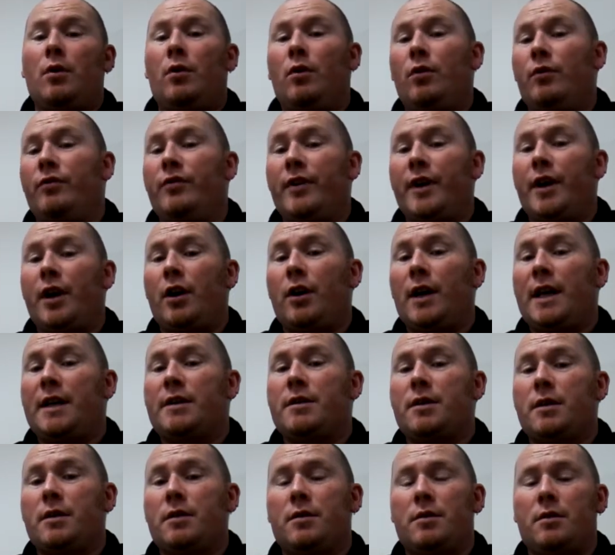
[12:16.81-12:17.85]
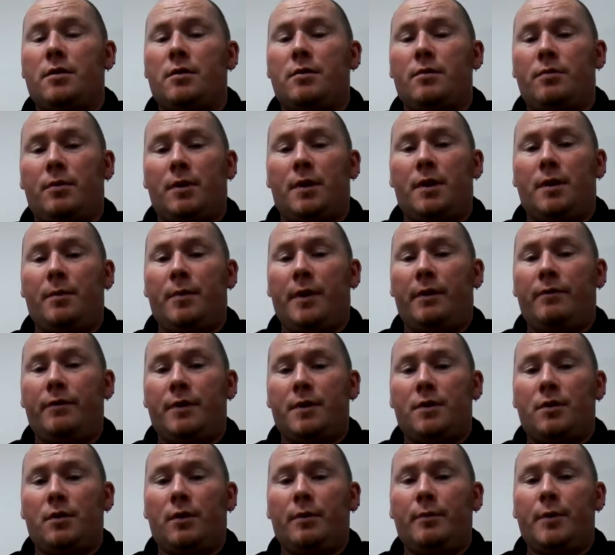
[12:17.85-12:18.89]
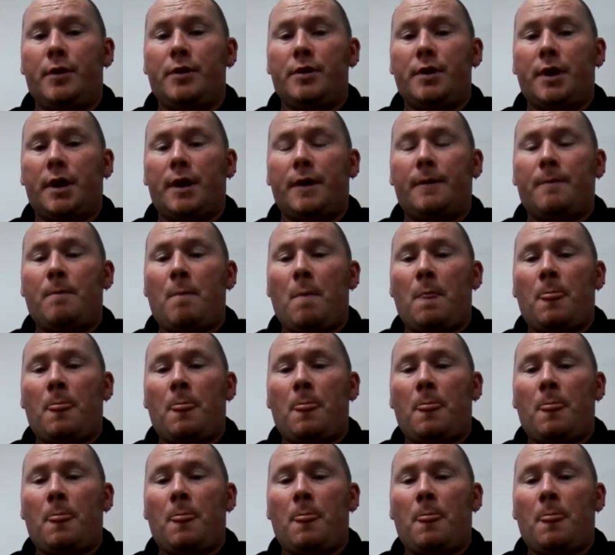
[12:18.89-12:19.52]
or video lessons with the Bedford School of Music,